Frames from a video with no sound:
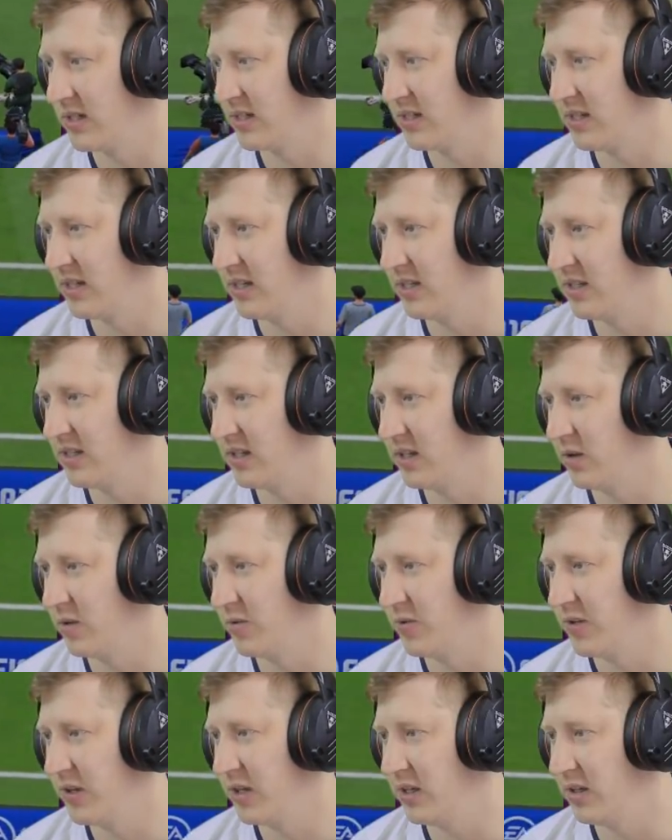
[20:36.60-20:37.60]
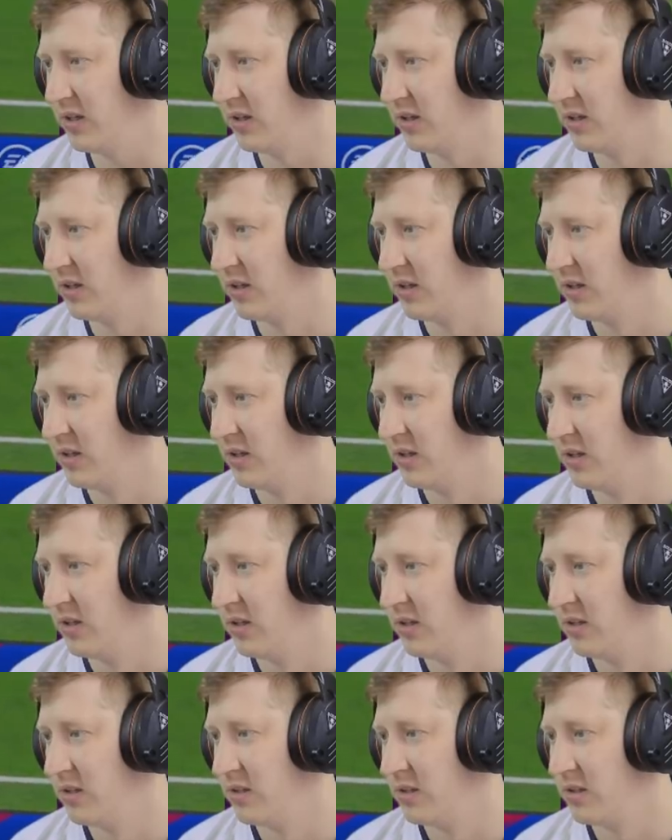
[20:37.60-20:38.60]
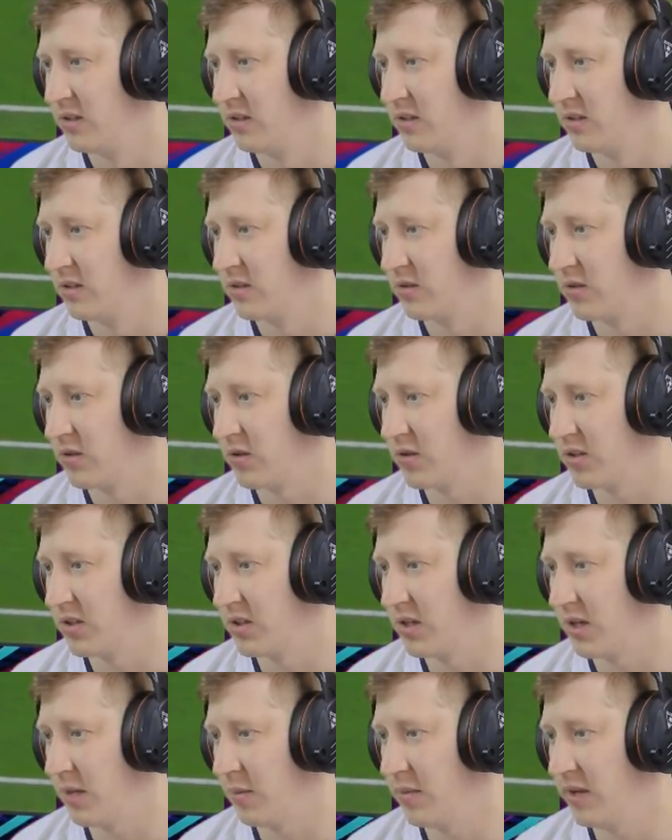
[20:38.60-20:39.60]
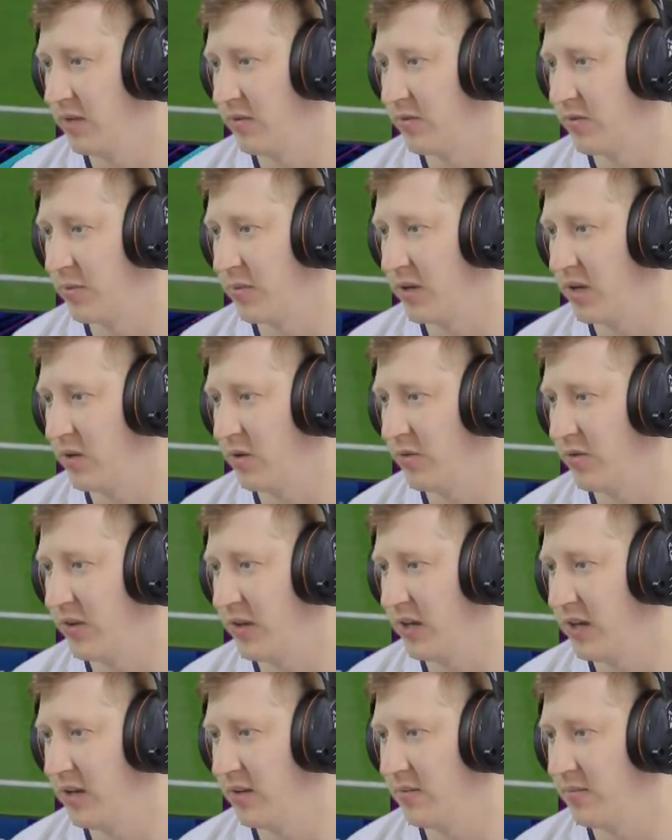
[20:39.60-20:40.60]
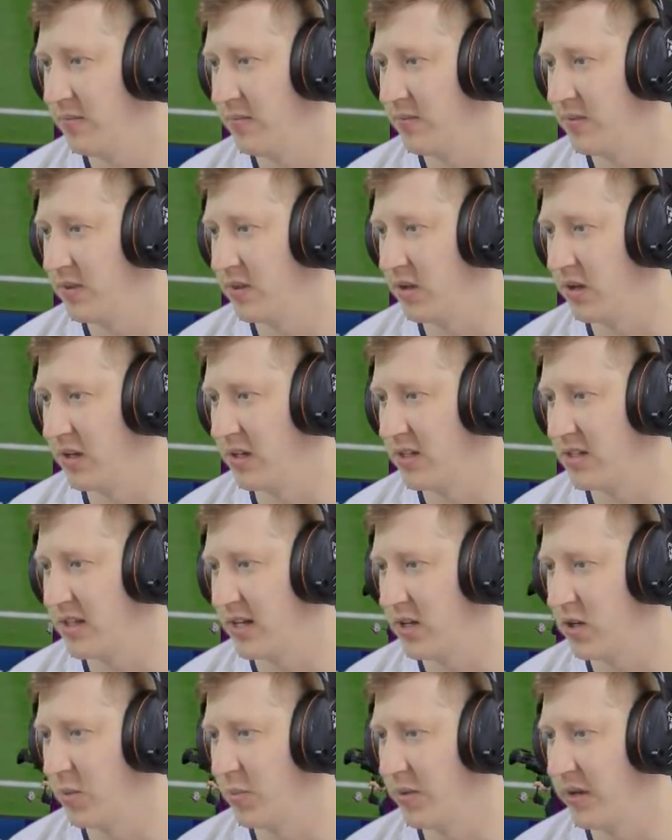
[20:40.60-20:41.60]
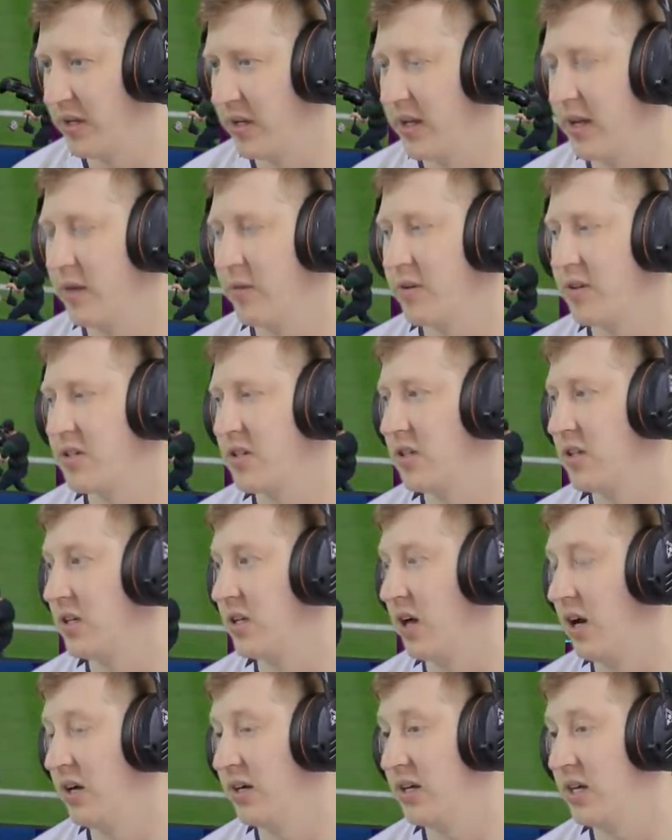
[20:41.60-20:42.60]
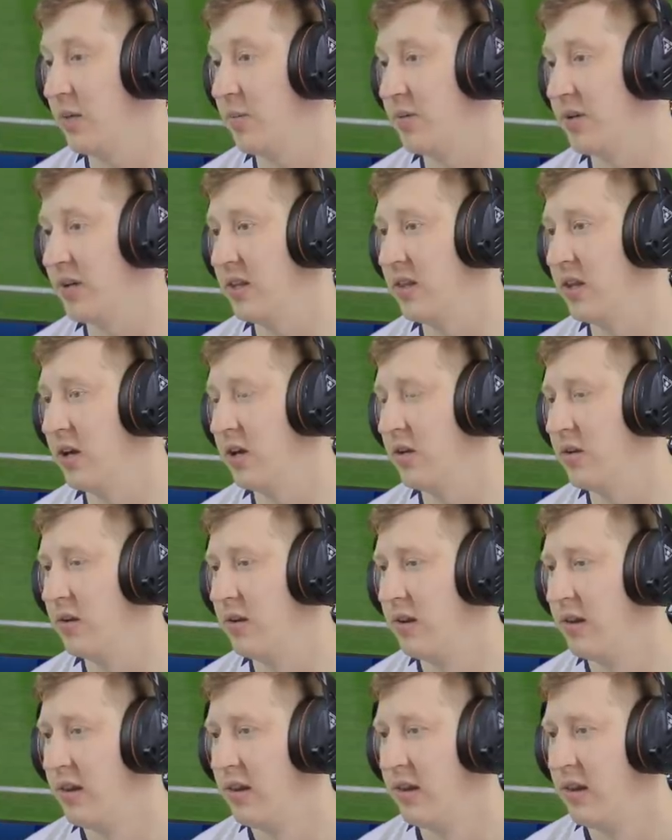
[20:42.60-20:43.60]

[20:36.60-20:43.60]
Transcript: Gets it into Gylfi. Cross could come in from Gilf here. Nice tackle by Eriksen. Can't keep it in though.